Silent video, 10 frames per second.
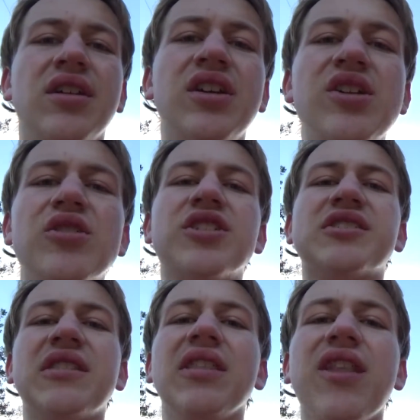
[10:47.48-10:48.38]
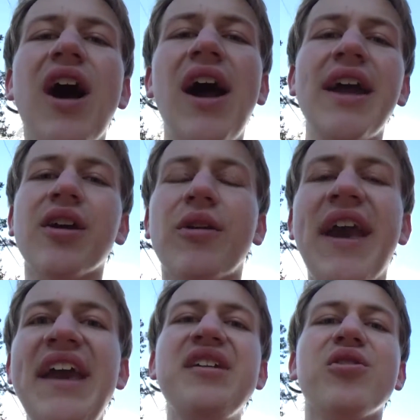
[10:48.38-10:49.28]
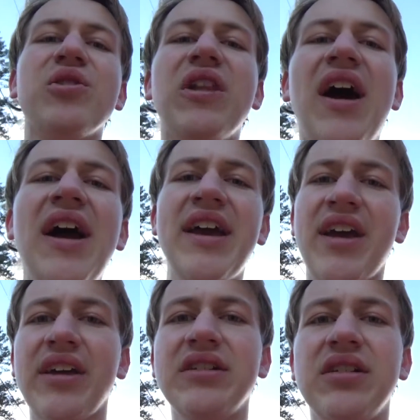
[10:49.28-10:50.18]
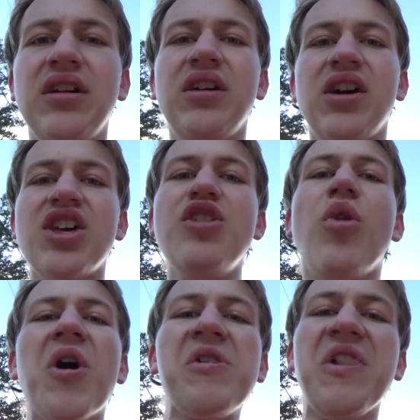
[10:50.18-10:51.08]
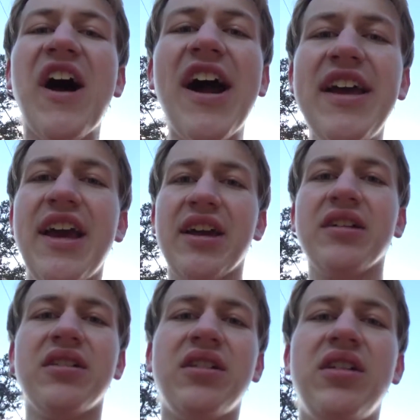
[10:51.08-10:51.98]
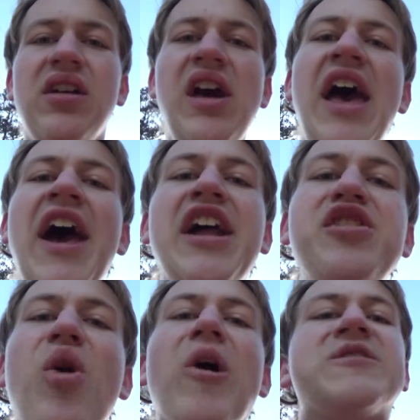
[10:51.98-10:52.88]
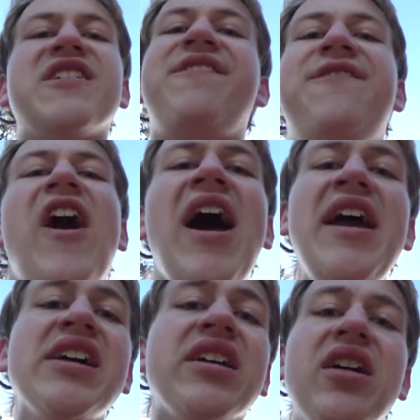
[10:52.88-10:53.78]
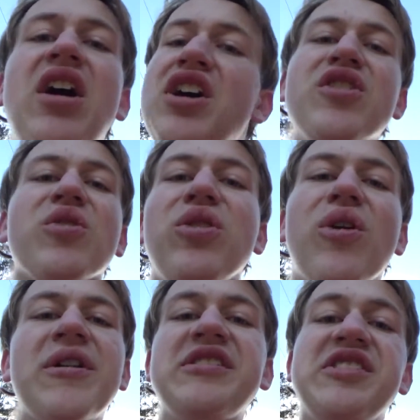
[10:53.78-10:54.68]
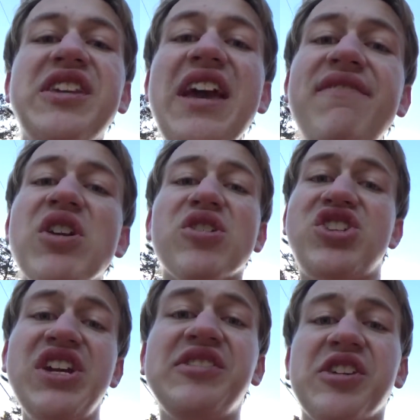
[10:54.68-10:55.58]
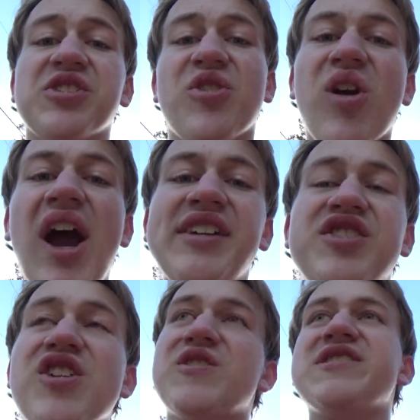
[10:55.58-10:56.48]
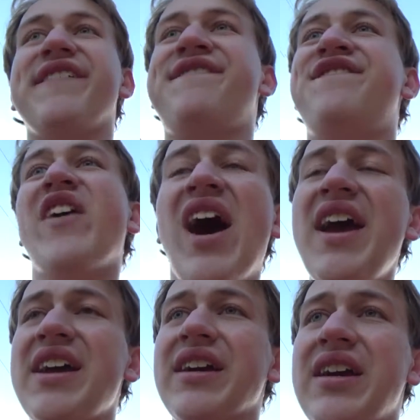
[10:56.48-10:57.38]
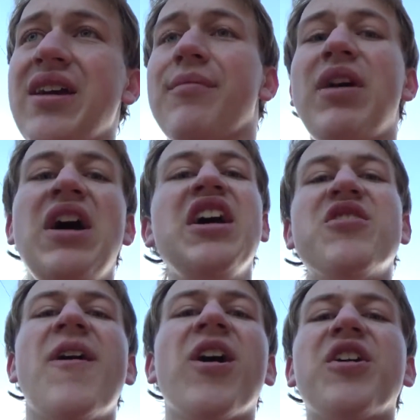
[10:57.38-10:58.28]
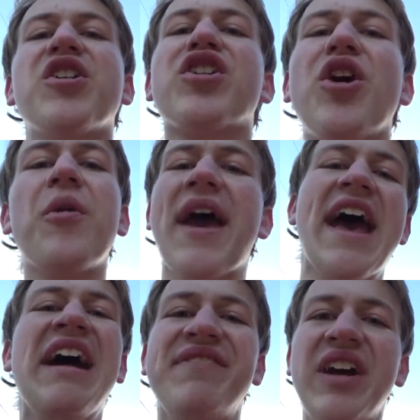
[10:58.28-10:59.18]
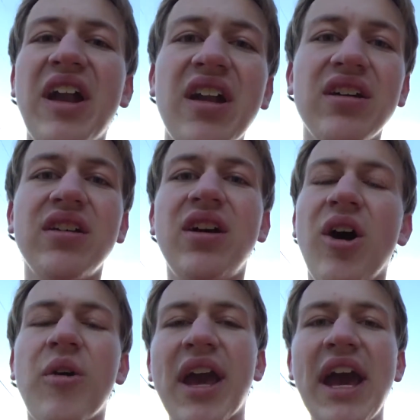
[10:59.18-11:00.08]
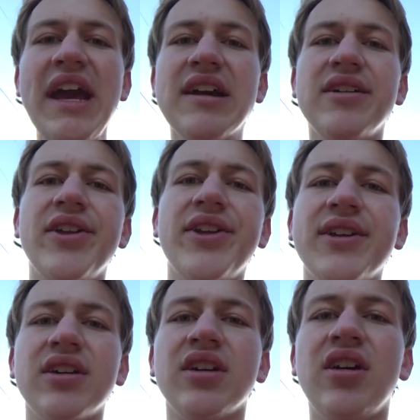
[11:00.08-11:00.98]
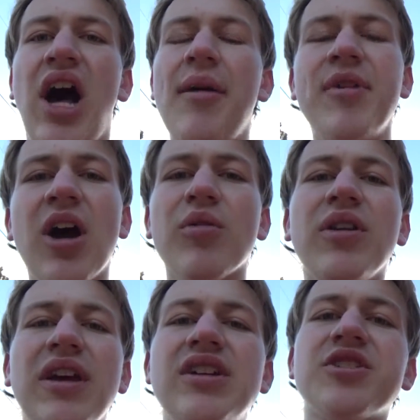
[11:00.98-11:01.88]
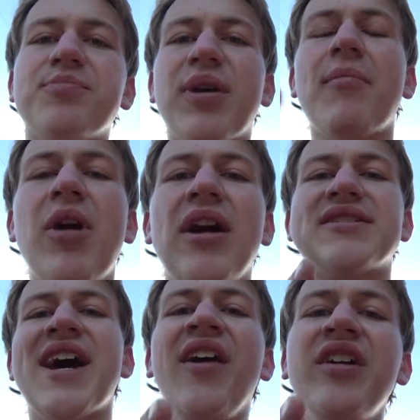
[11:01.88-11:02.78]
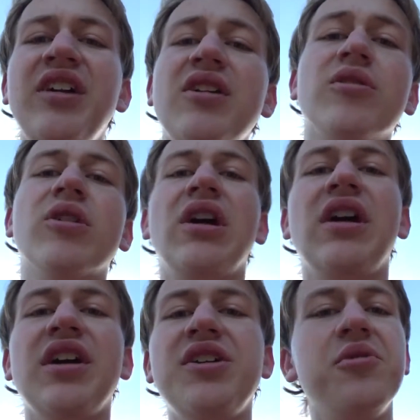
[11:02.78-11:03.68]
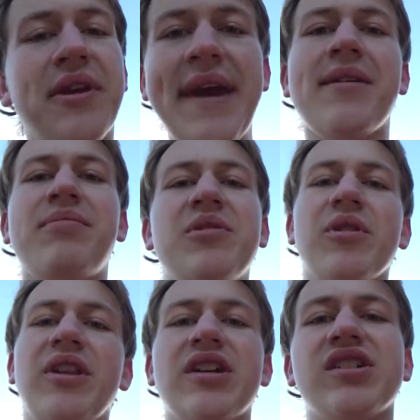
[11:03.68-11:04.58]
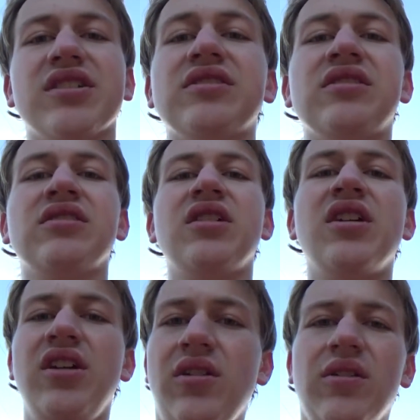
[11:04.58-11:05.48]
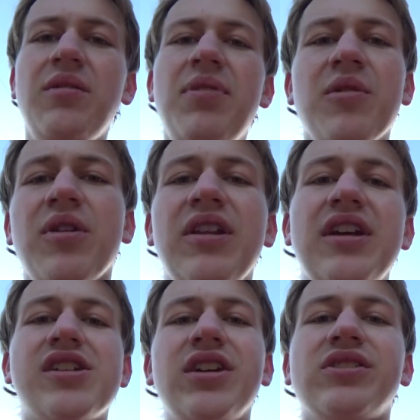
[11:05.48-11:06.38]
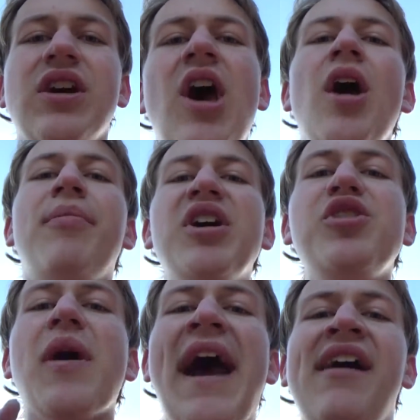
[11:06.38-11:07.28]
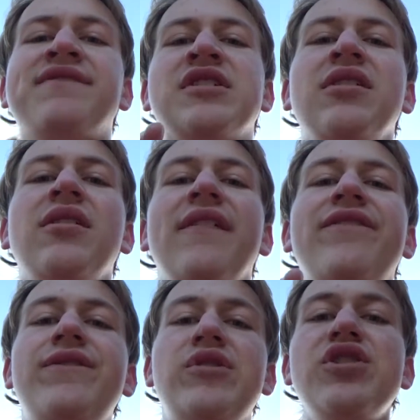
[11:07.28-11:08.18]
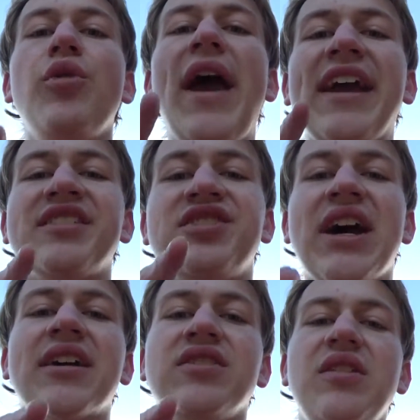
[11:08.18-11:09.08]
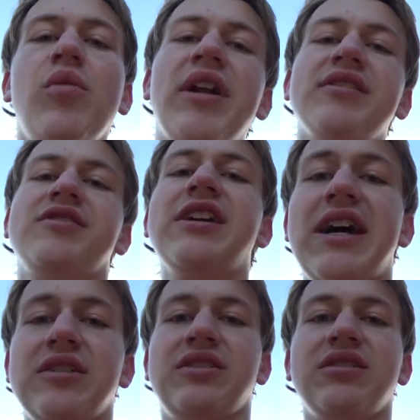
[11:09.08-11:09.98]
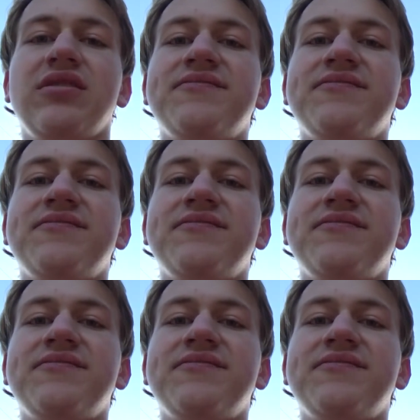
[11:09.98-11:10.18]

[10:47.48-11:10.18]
You're just lying, okay? You're lying. You are lying. And you are defying your Lord and Savior, Jesus Christ. You're defying him. You're not gonna go to heaven, okay? I'm not religious, I'm not telling you you can't be religious. You can be religious, but you have to do exactly what it says.